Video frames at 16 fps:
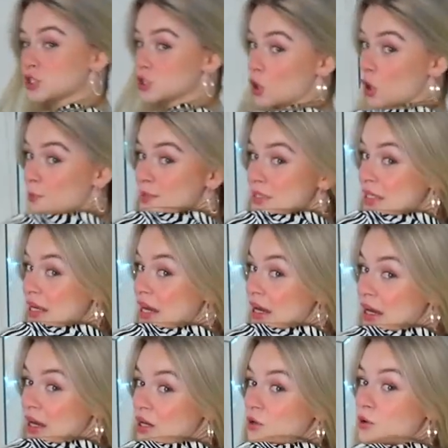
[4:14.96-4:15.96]
tops
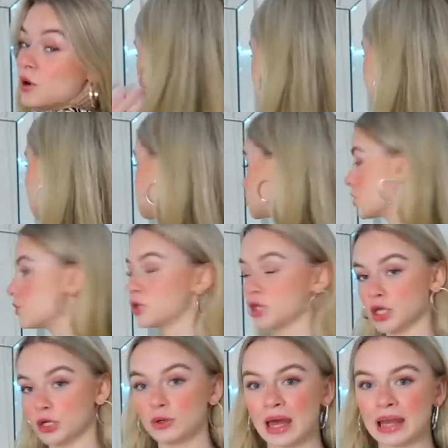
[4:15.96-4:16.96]
now. This is so
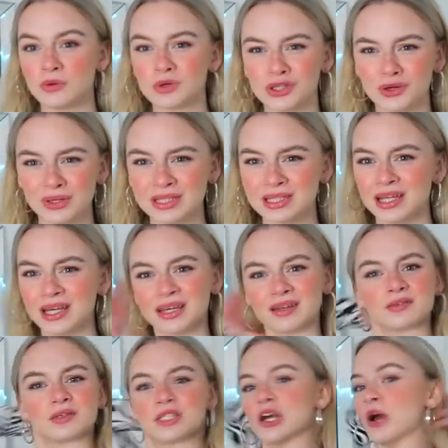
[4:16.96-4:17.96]
cute and it was
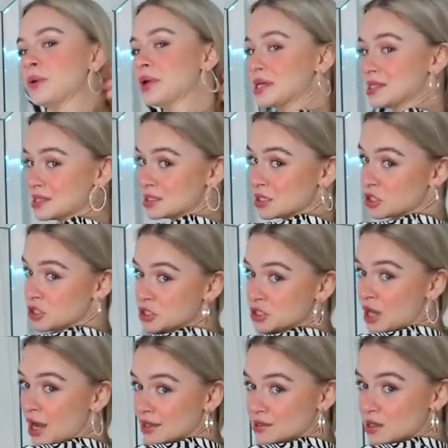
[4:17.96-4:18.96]
honestly so easy to
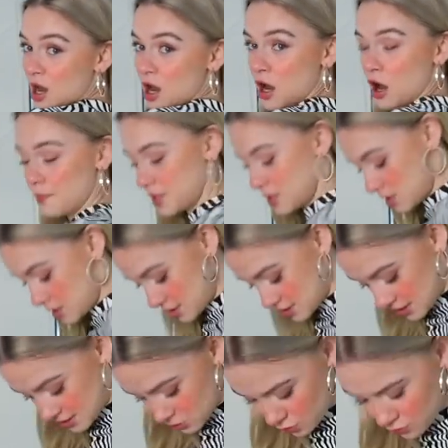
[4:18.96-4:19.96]
just like tie up because
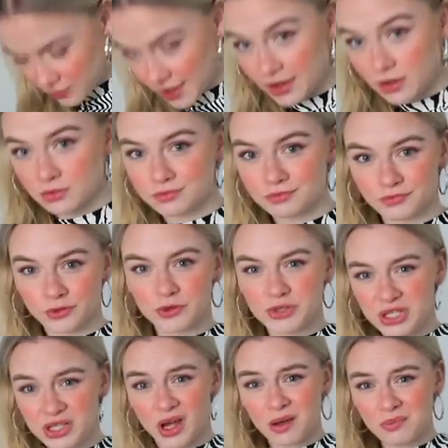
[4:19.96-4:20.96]
it sort of like
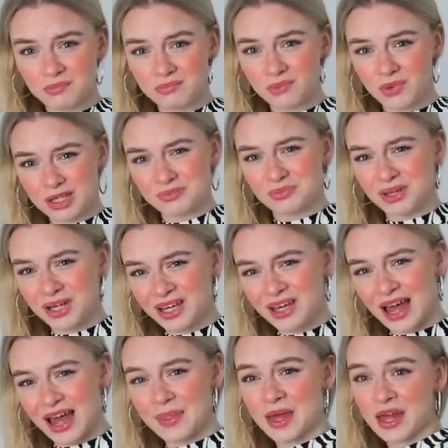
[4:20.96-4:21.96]
ruches up when you pull
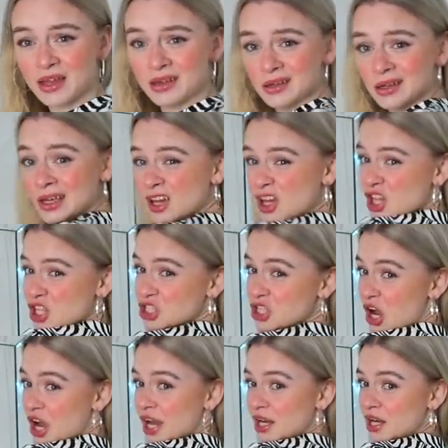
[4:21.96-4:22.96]
it and then
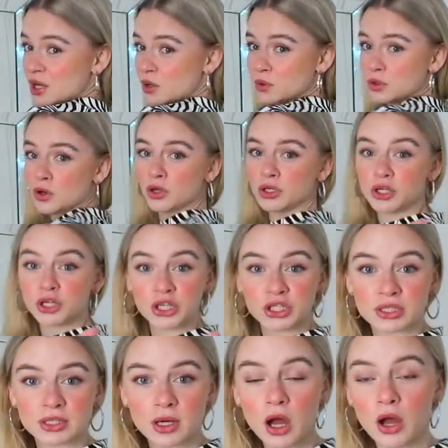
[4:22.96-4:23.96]
tie it in a little knot, you're good to go.